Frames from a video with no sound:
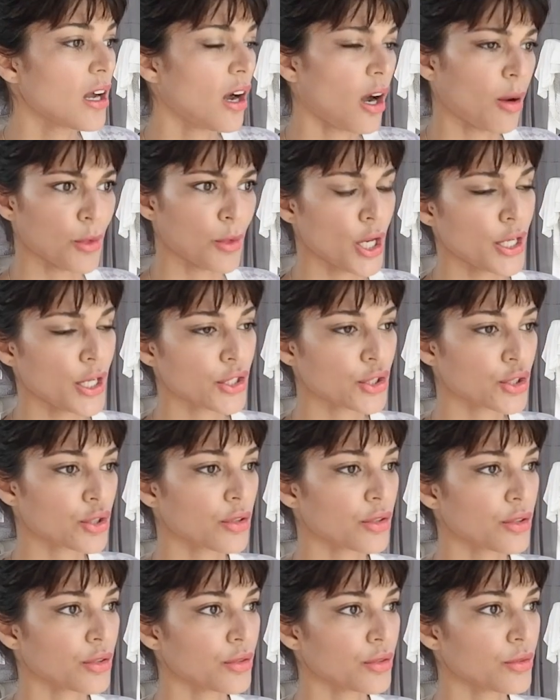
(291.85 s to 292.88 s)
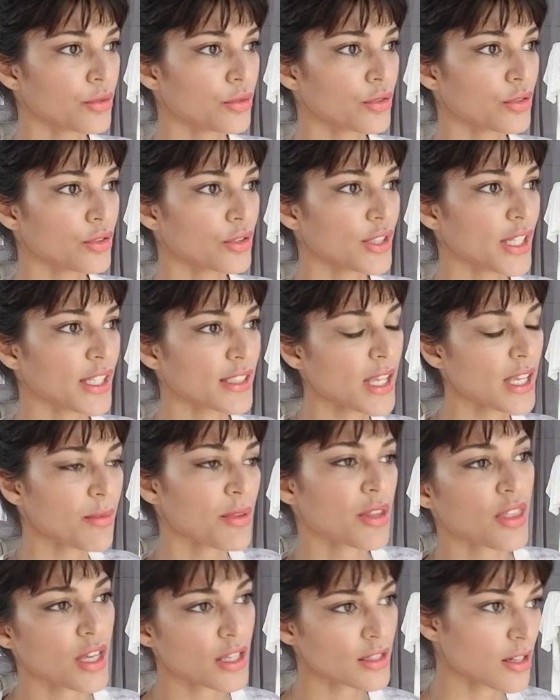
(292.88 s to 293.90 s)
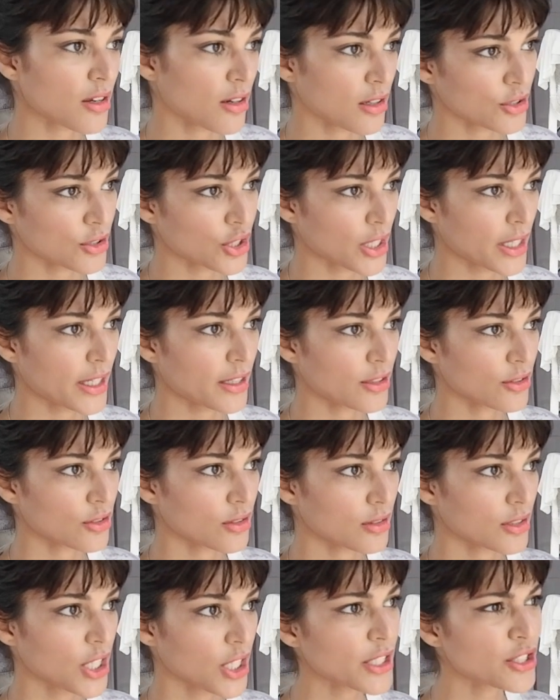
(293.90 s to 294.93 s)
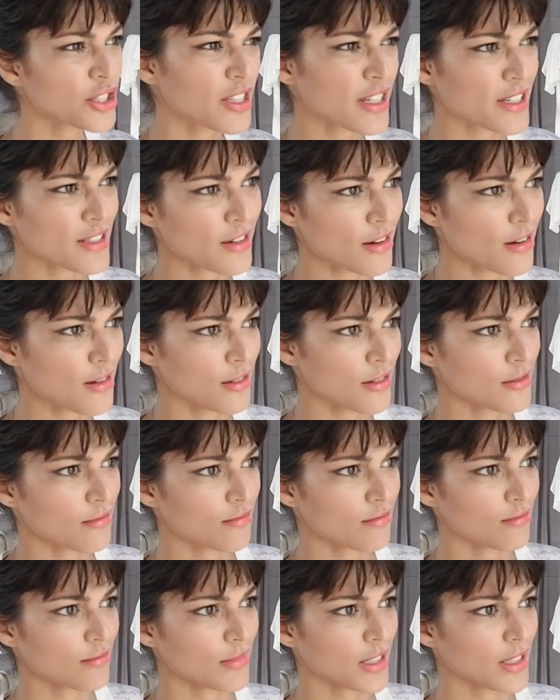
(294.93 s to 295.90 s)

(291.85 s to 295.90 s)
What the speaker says: I'm learning to accept the things I can't change the things I can't,